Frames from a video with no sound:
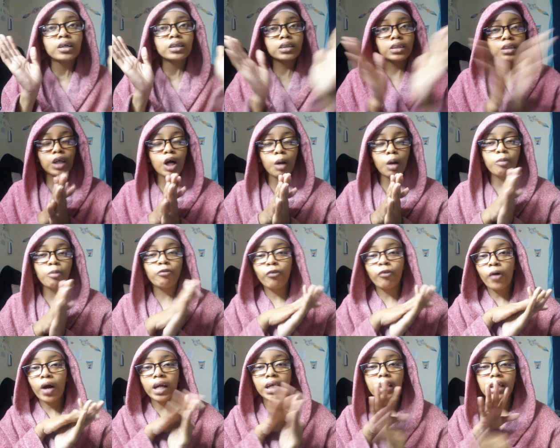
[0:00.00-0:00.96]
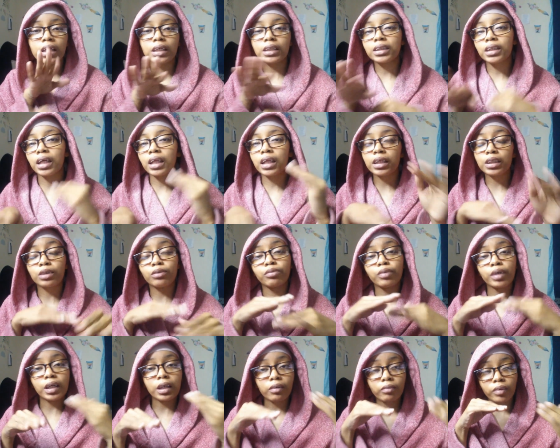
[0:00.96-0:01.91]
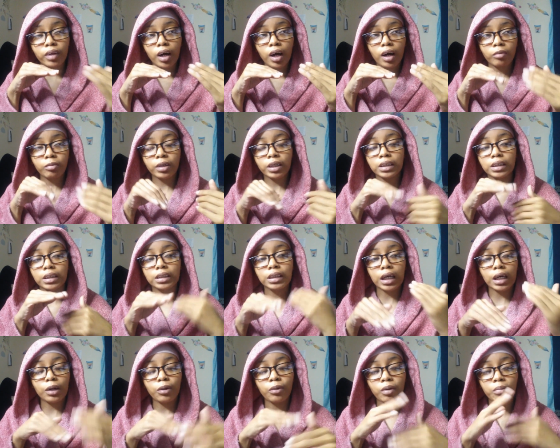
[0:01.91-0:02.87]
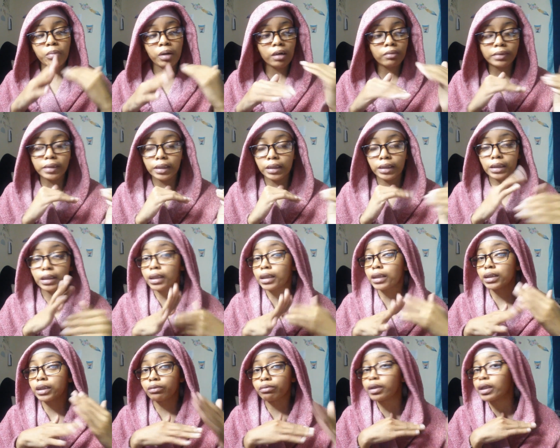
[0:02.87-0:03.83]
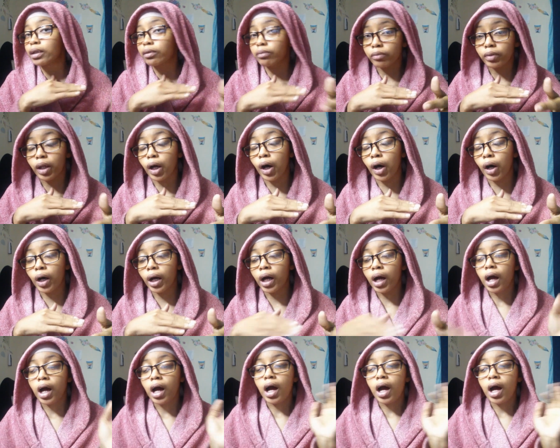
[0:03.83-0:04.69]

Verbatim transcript: So before I get into this reading blog, because the title above says that it's a reading blog,